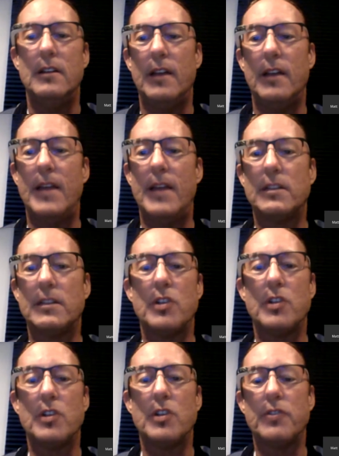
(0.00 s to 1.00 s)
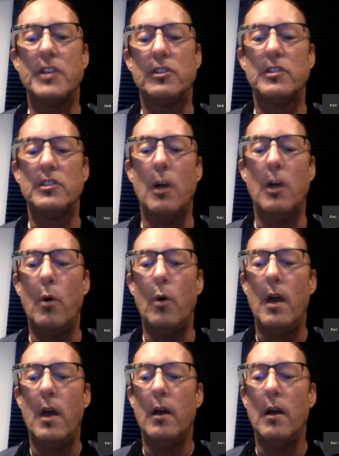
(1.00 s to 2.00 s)
That's a frustration. So
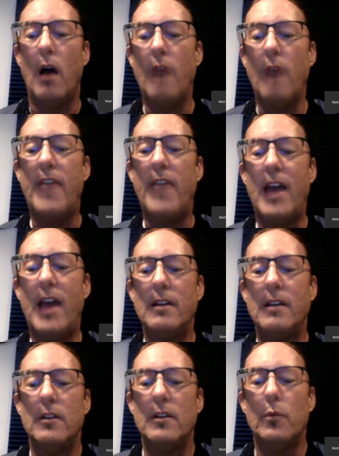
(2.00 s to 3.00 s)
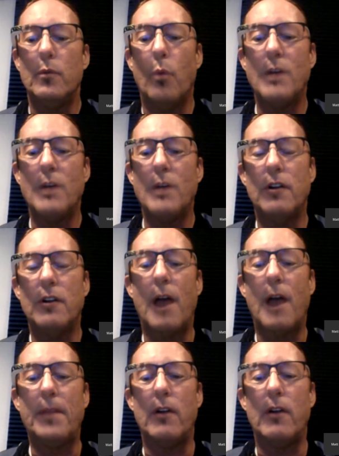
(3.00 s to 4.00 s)
of that, ones that are
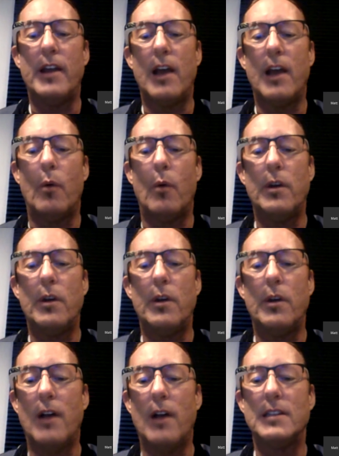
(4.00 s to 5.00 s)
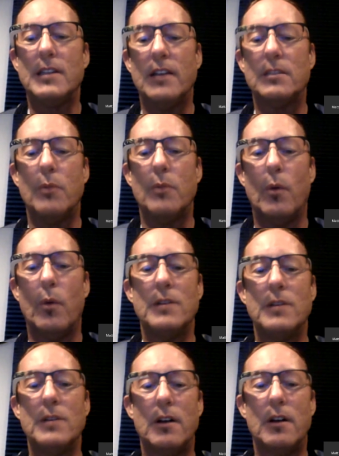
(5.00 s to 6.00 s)
out there right now, what are your thoughts on some of the
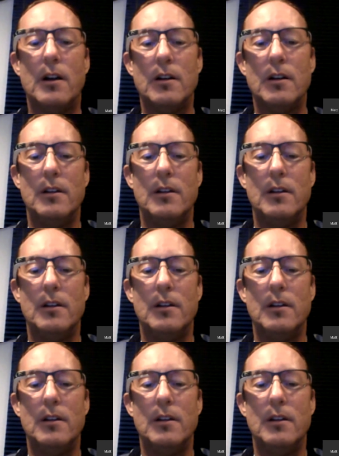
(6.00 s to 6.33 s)
ones that are